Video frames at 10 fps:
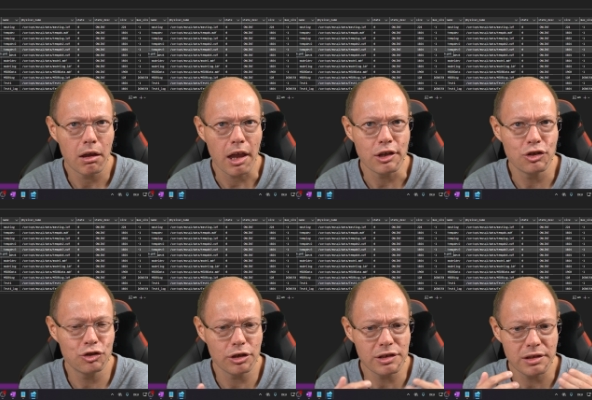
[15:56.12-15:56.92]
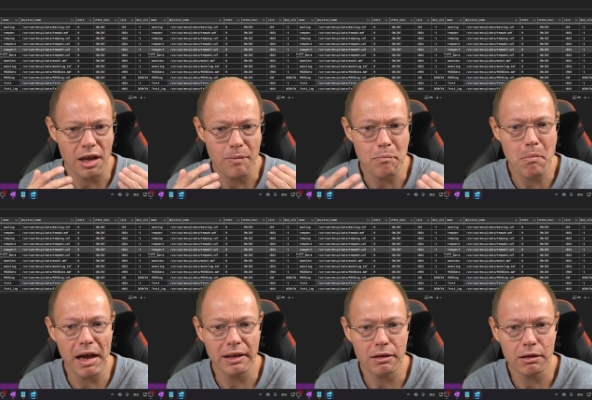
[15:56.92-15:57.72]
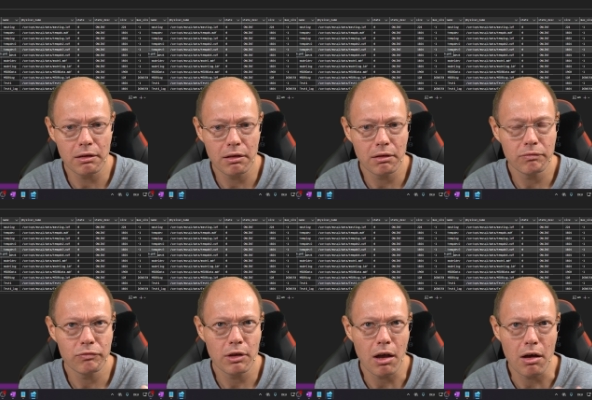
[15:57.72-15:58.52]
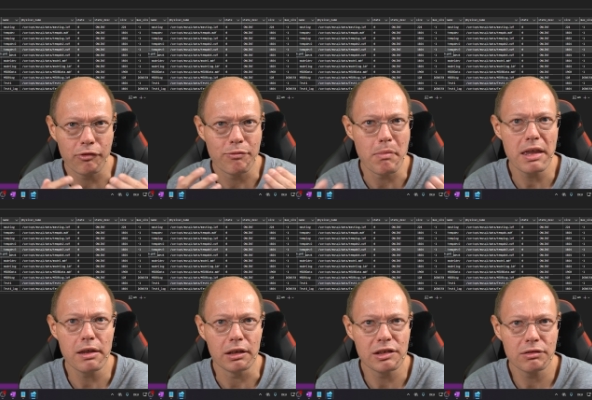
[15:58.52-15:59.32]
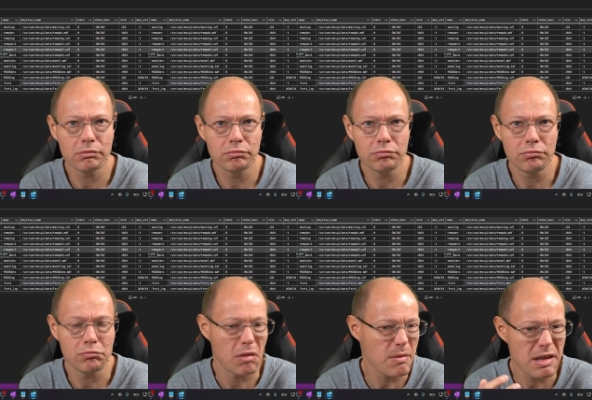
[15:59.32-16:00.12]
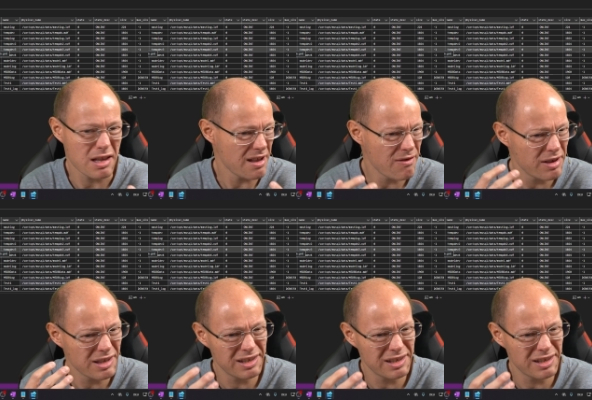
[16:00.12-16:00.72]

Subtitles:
is just a matter of minutes, maybe even